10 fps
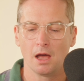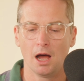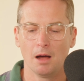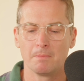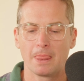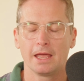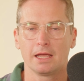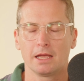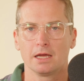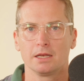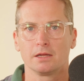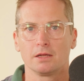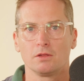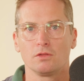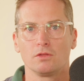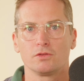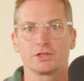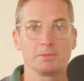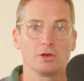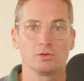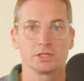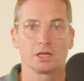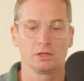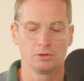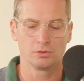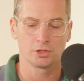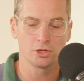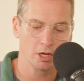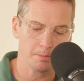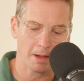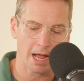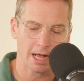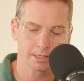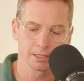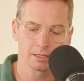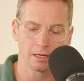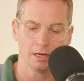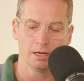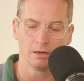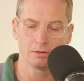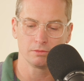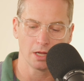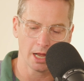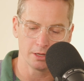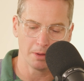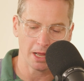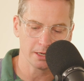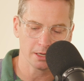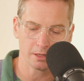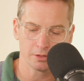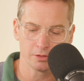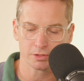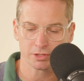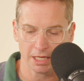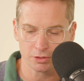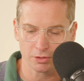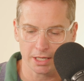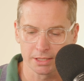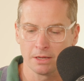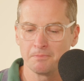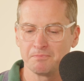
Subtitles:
And some of those include CookieBot, Ayubenda, User-Centrics.